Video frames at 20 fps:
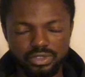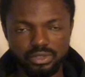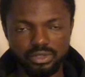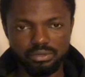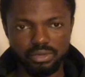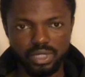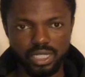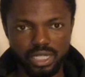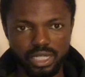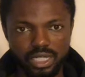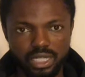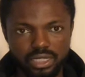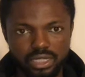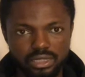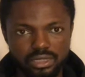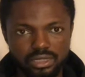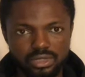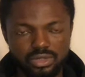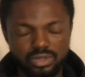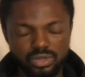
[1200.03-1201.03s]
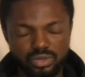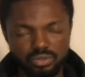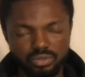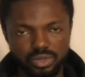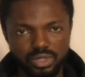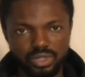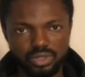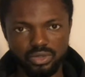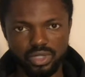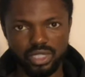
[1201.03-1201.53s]
from A-ins to
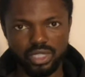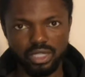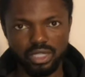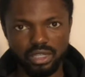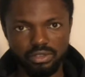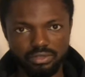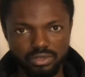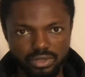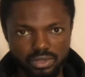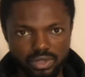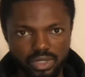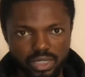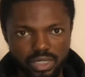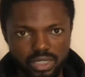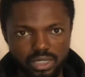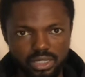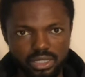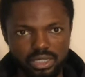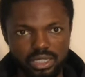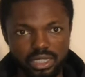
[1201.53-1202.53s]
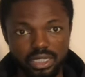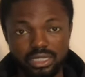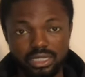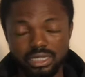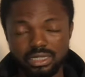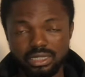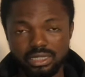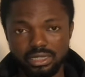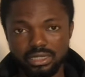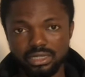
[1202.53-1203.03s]
B2I level. And
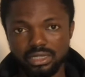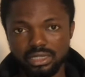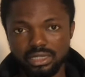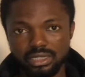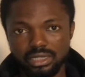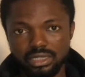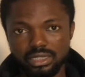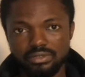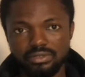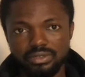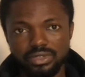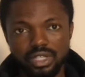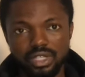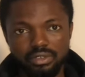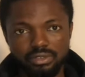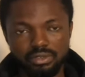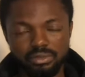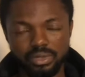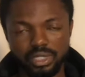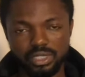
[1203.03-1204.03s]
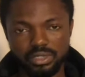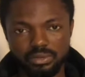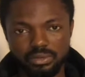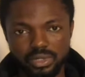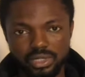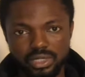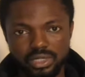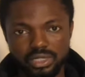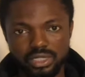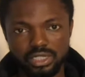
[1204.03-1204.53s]
it's intensive. You have to
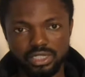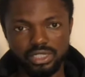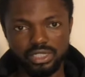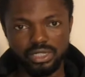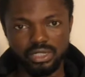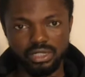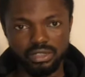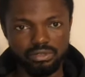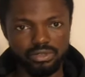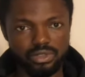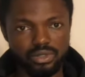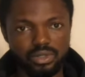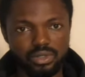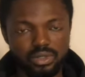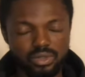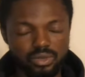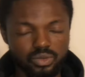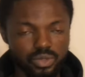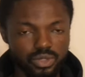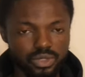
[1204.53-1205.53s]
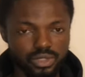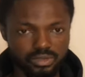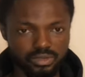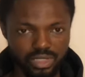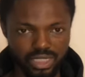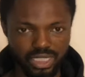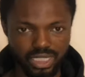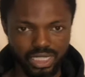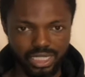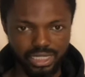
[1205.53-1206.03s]
participate in each and every one of
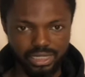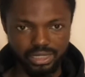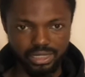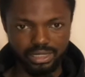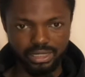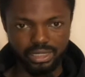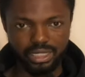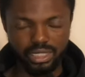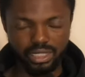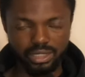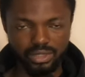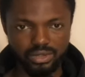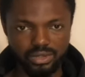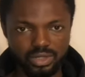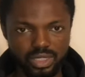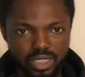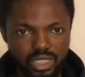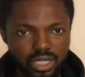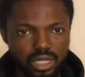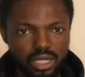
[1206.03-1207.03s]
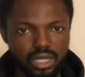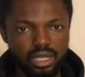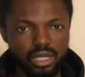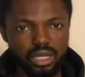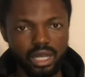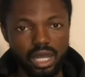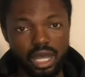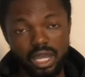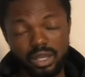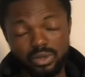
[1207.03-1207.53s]
the classes held.
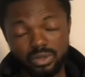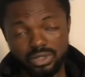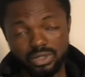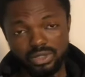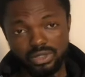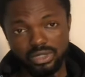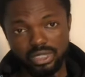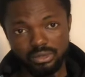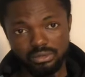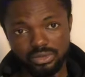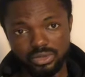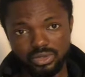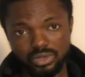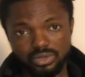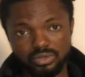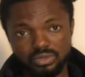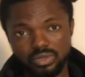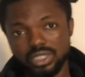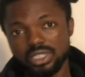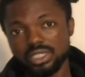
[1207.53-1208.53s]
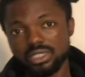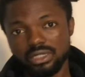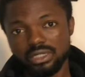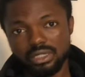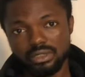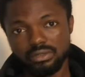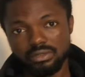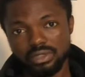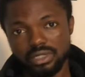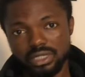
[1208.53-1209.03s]
I was unable to
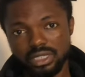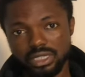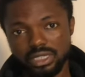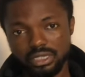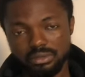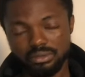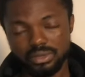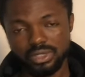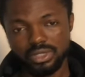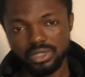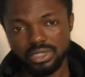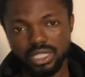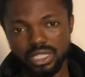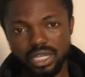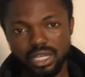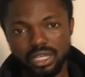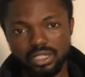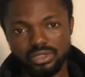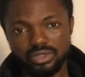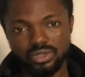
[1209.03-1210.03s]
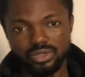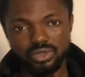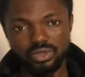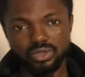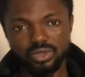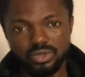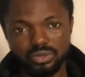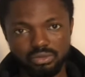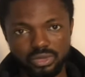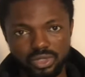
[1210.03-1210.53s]
register for this because I had
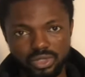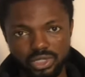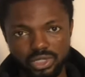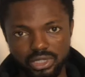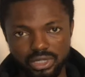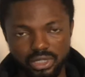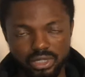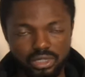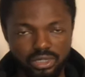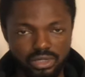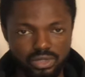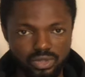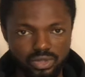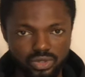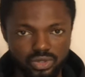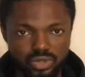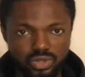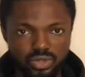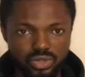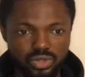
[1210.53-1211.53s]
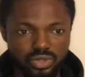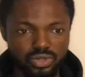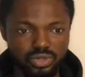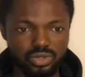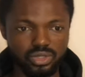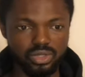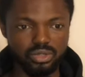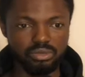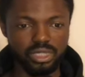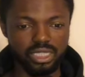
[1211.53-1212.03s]
so much to
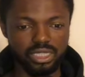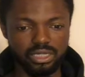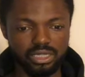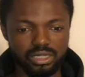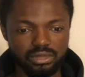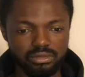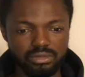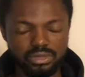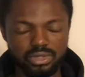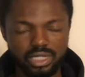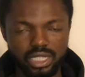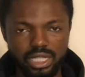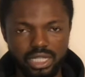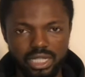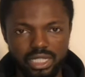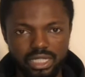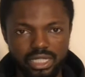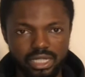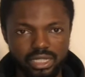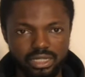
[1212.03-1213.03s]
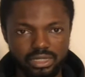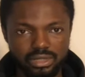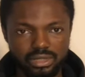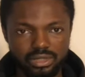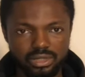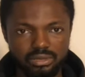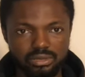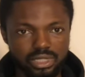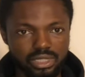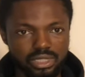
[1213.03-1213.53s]
do on my table. I had like
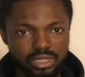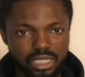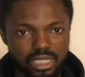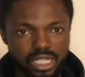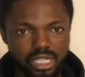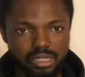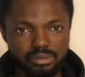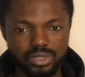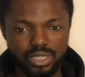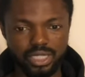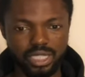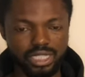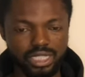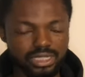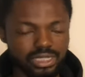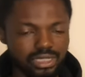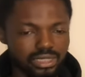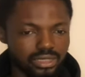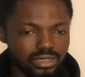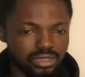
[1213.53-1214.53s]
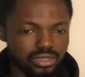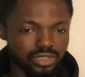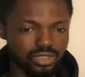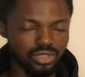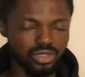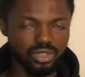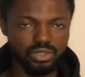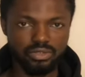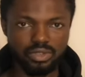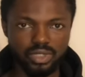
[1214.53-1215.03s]
some exams, classes, and
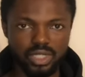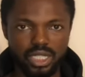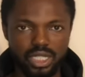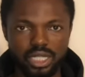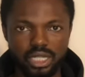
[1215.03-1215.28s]
stuff,